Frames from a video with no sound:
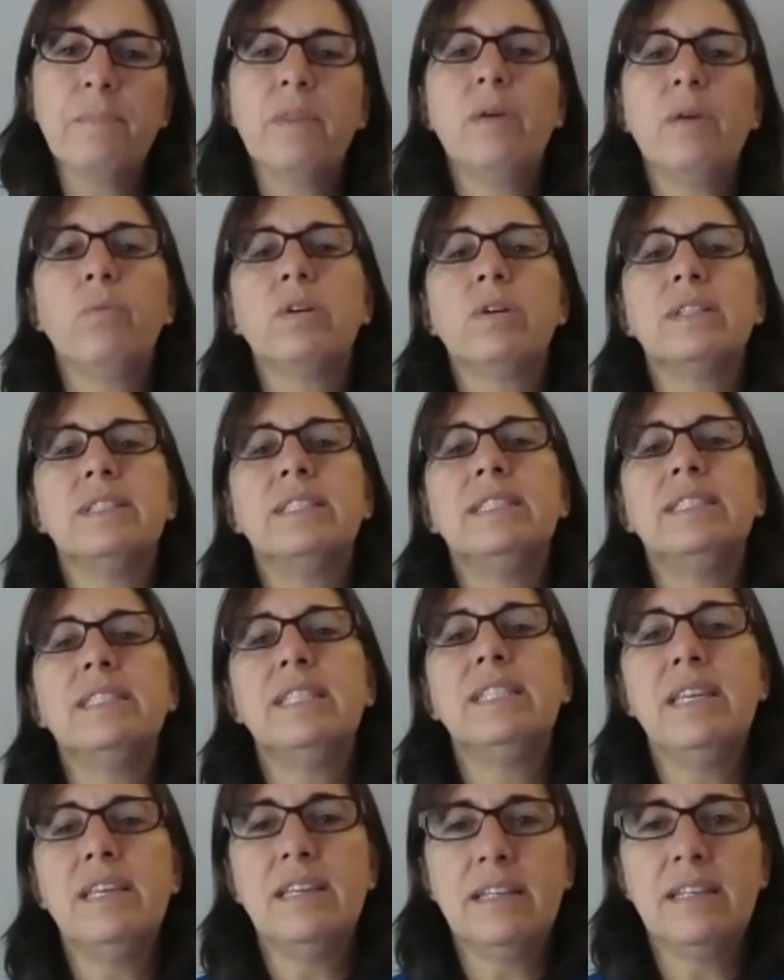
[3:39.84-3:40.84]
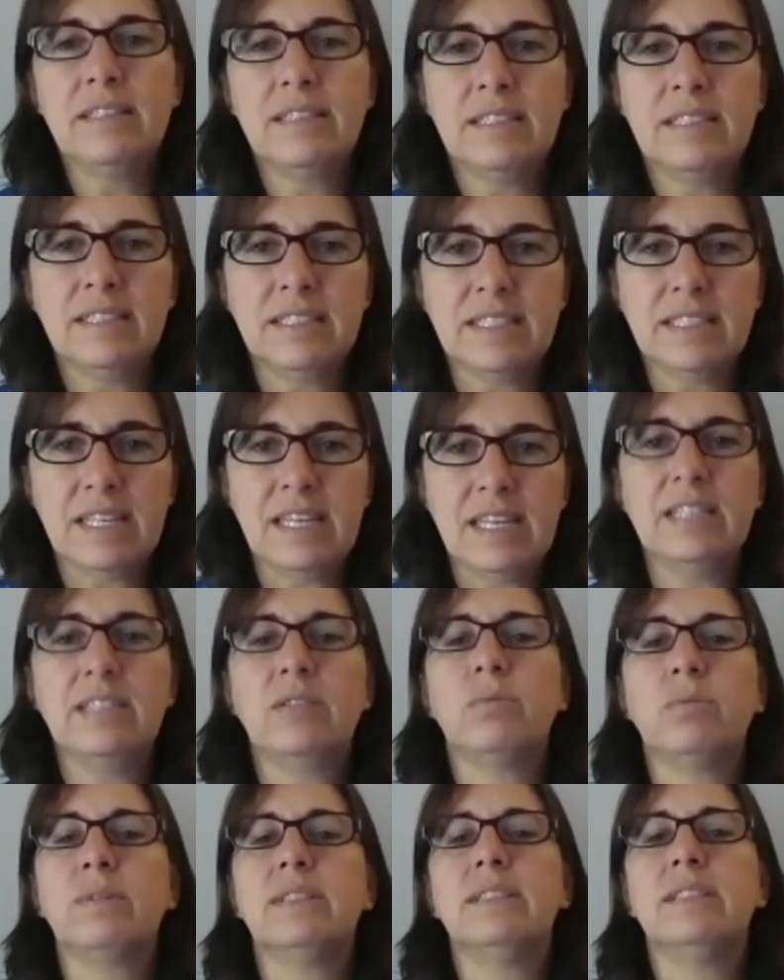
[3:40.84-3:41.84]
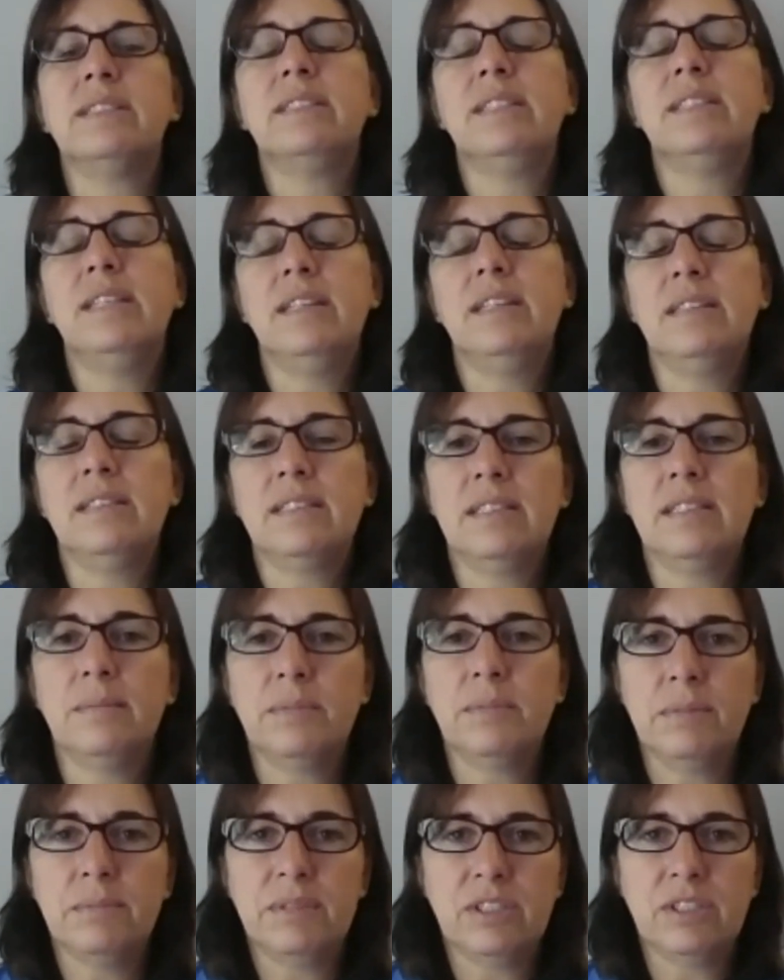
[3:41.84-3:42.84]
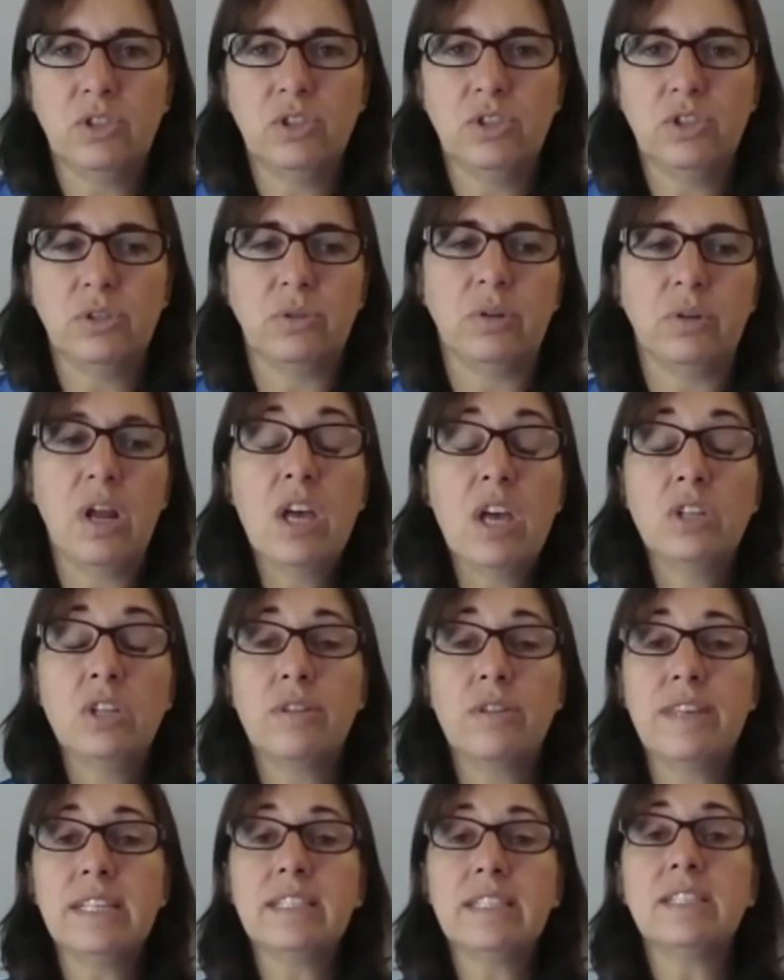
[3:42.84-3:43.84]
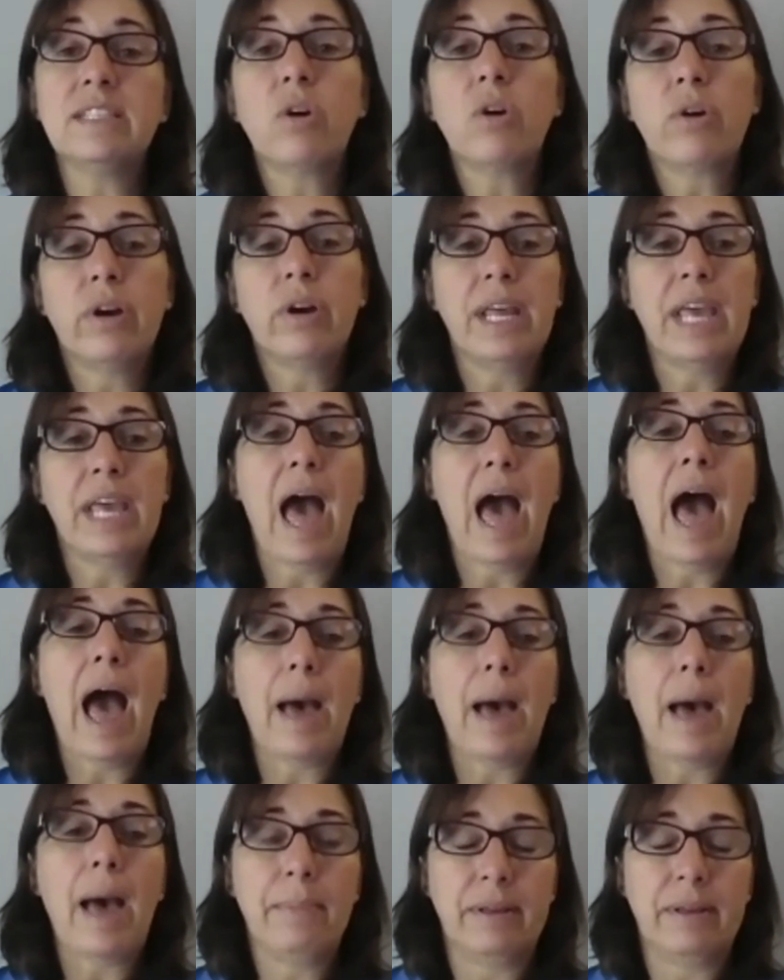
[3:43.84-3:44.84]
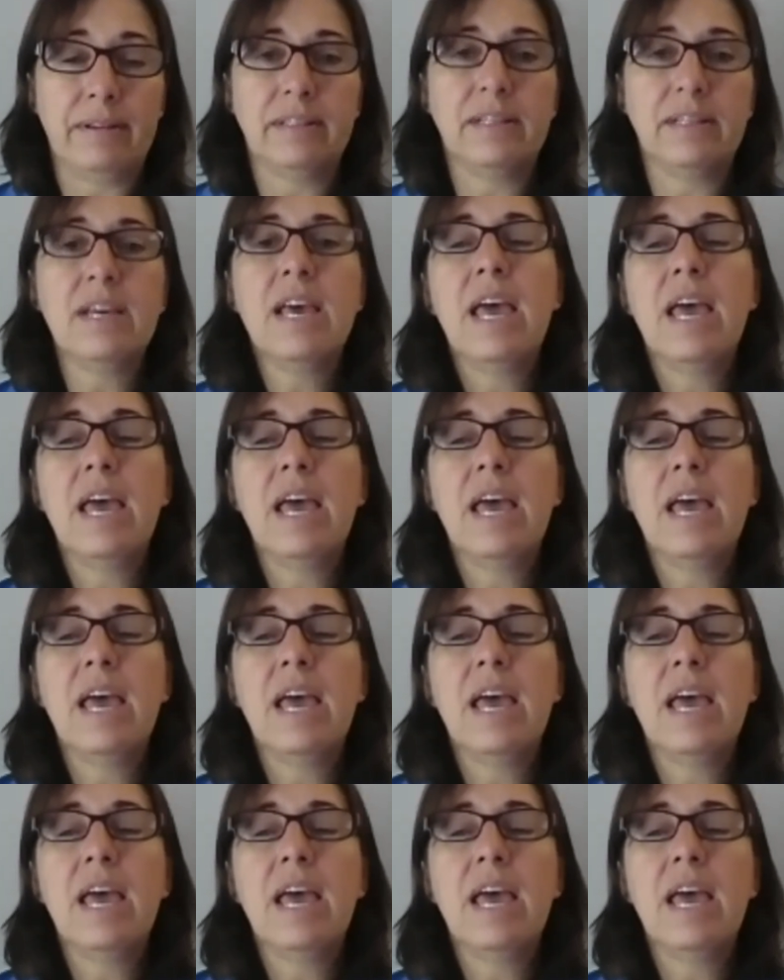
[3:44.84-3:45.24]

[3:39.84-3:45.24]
We're seeing disease or we're seeing the symptoms in June. So this has already happened.